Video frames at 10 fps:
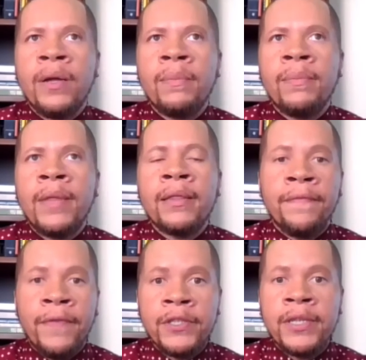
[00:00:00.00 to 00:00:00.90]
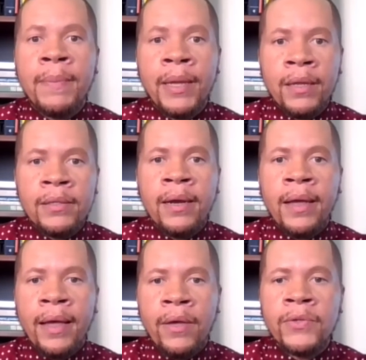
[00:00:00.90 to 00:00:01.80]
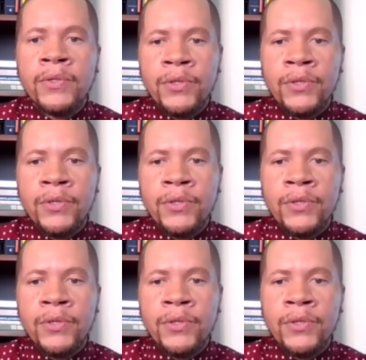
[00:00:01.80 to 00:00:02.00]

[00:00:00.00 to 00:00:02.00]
from like the first time I looked at a house